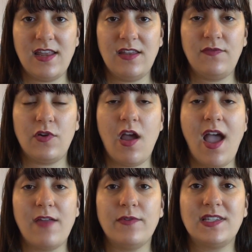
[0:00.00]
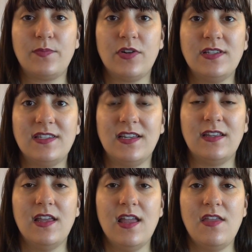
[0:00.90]
And if you're a high-risk
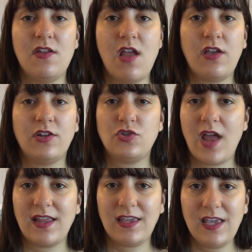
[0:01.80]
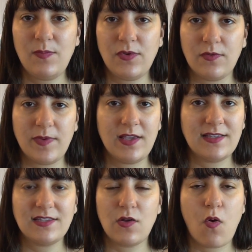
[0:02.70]
person, they're not going to try to keep you,
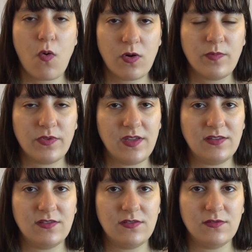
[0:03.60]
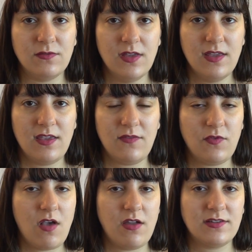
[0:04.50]
because that's a horrible thing to do if
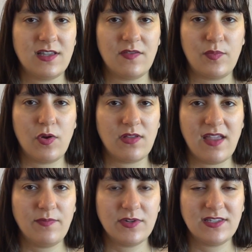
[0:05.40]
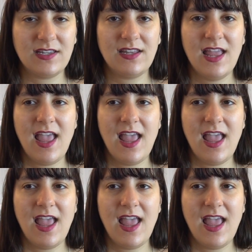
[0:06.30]
you call yourself a pro-life person